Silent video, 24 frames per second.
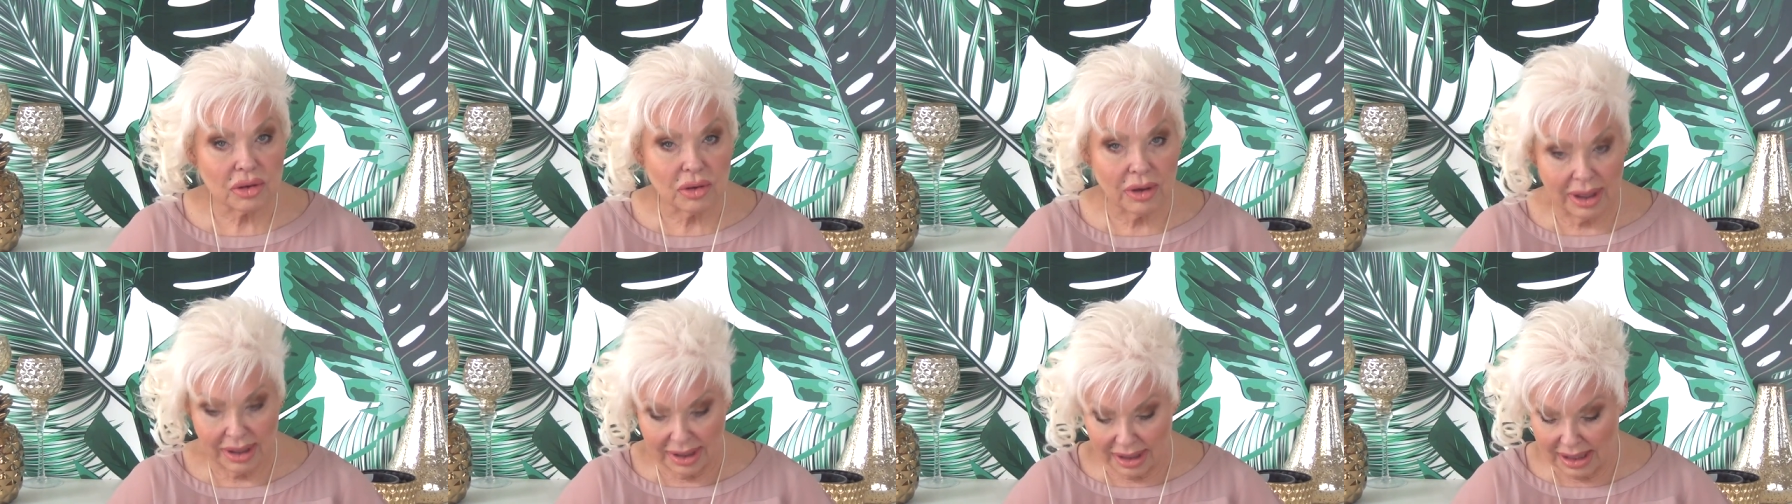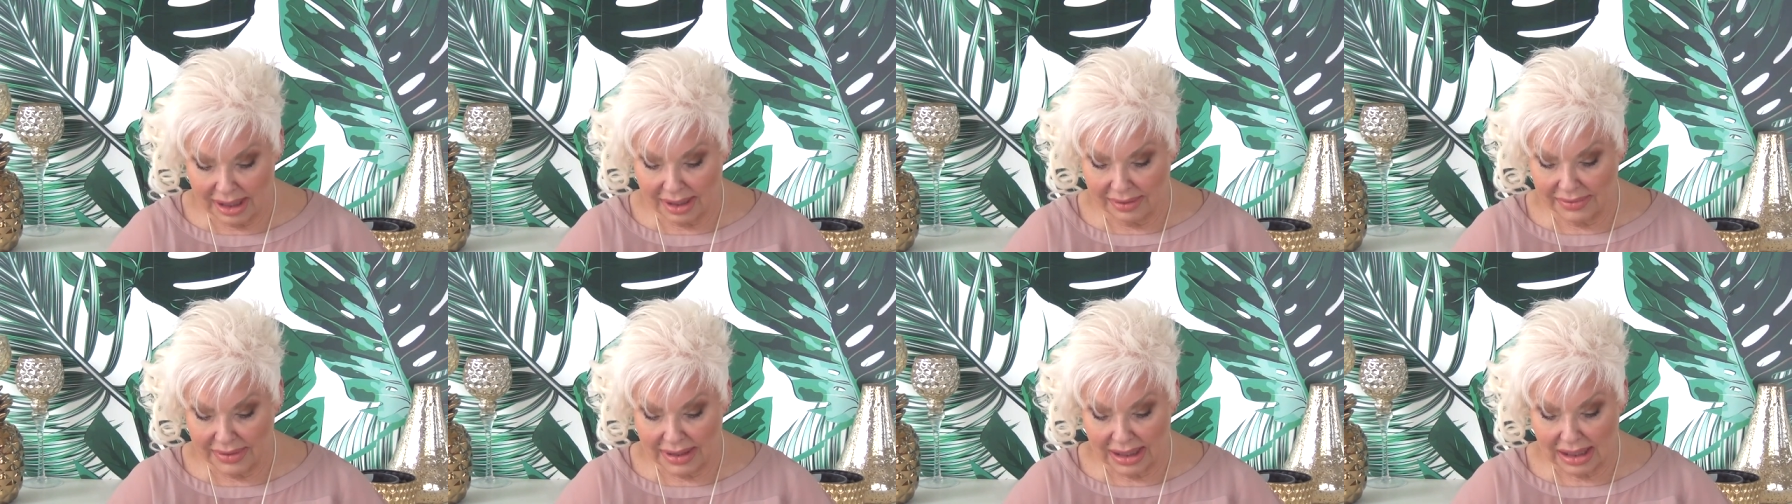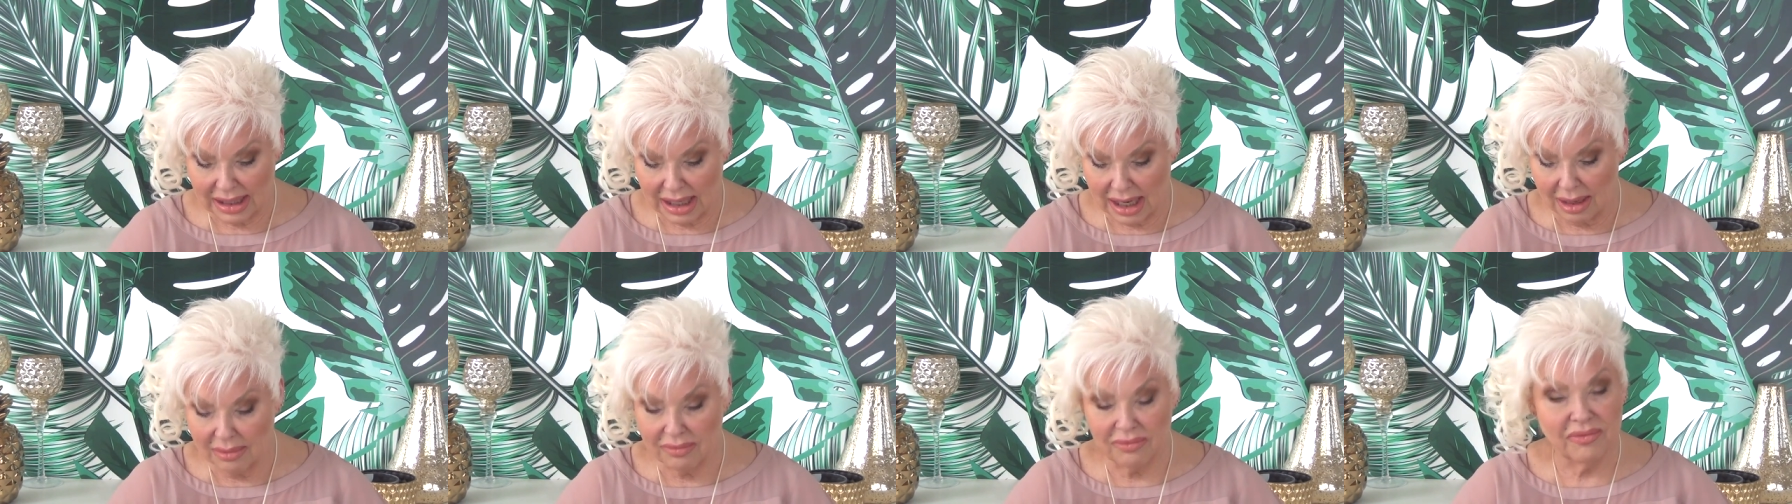right now that
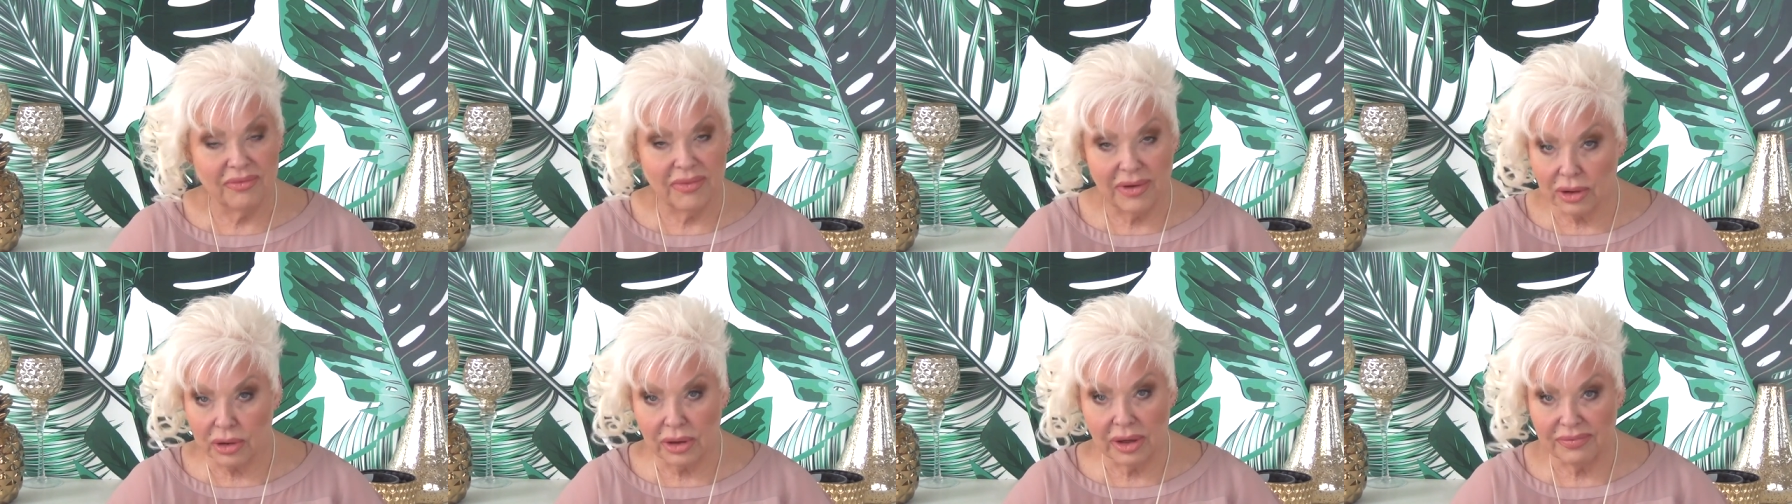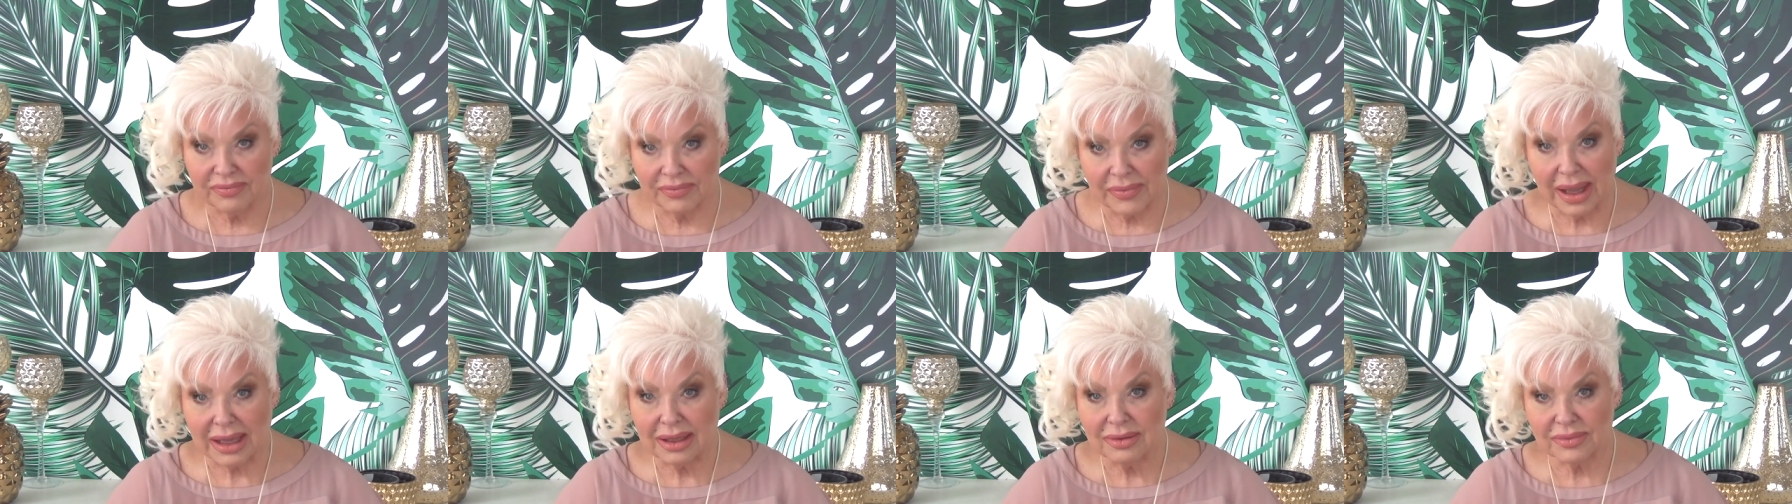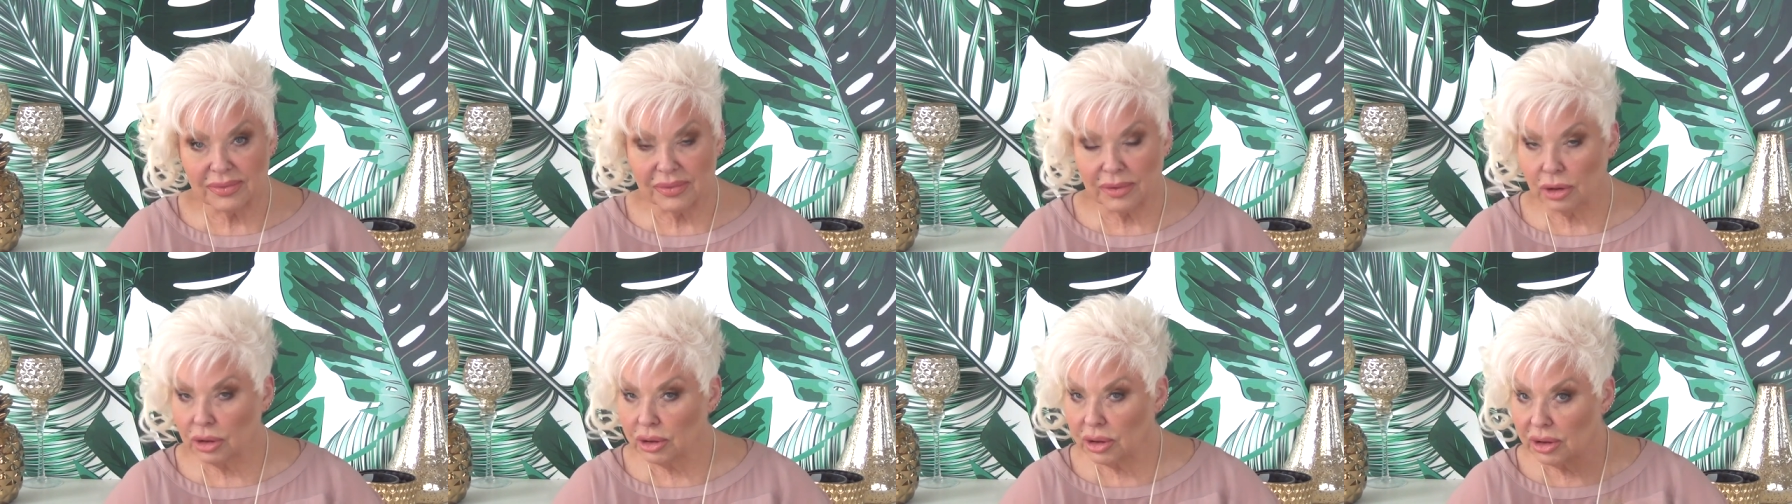I'm very
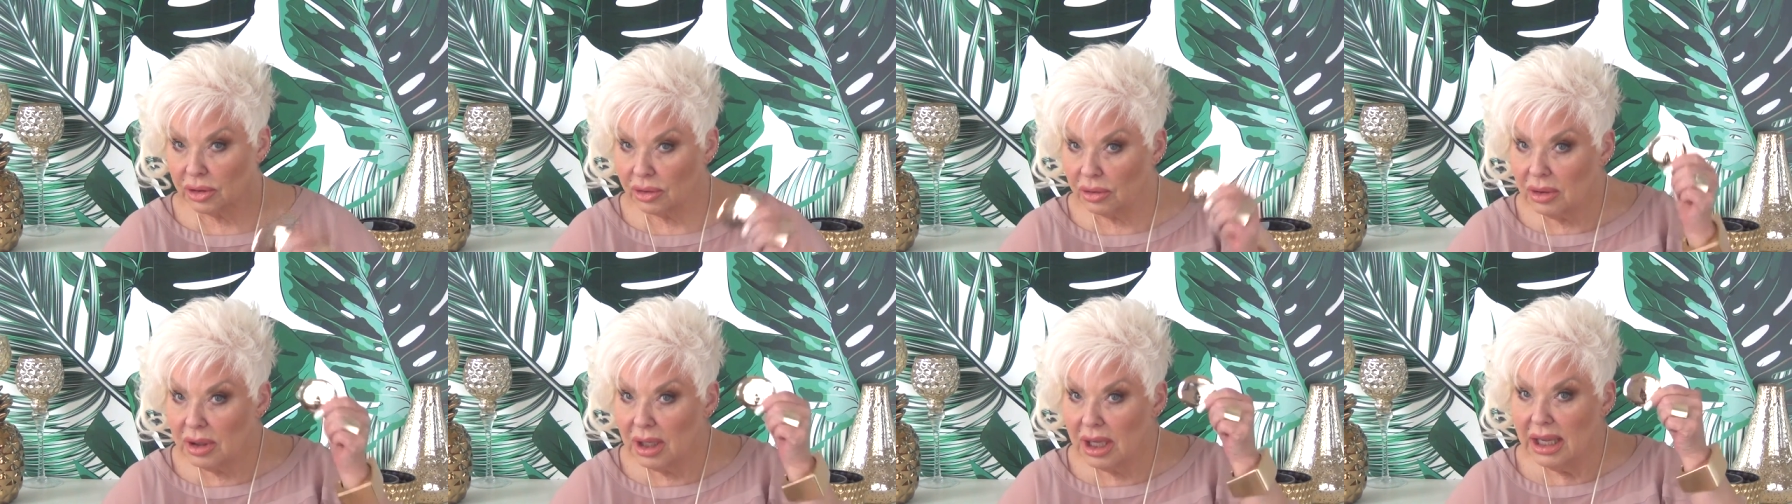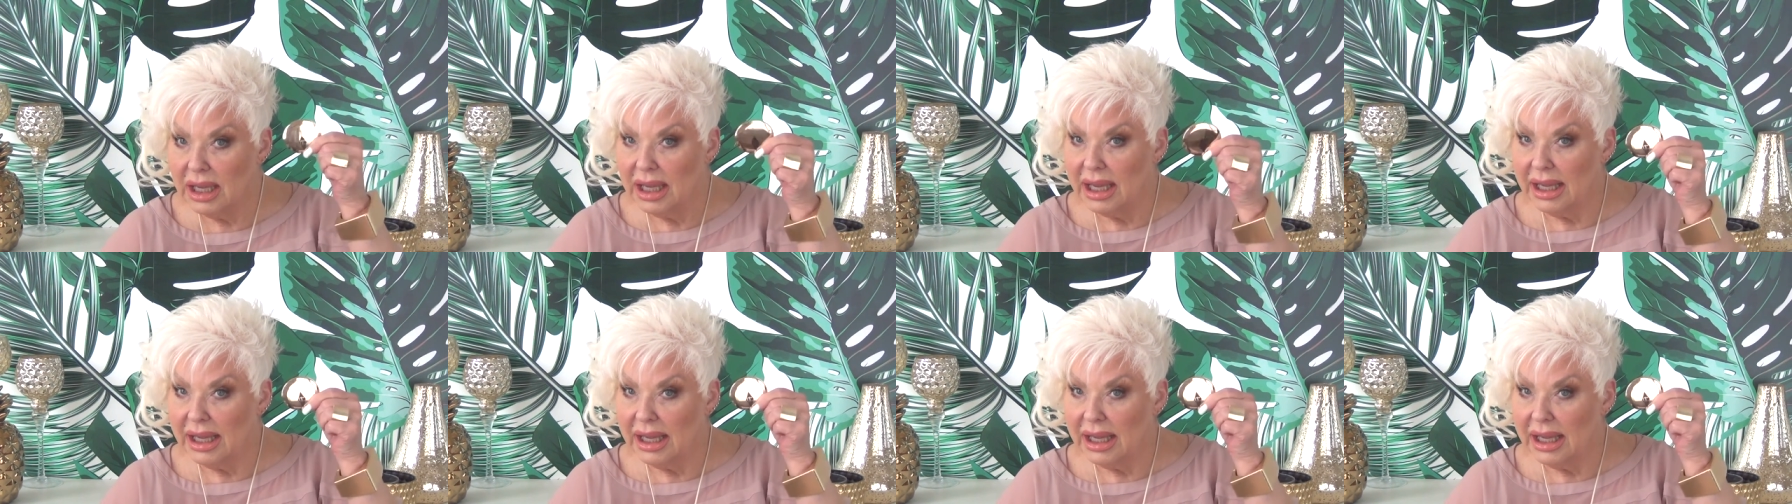faithful to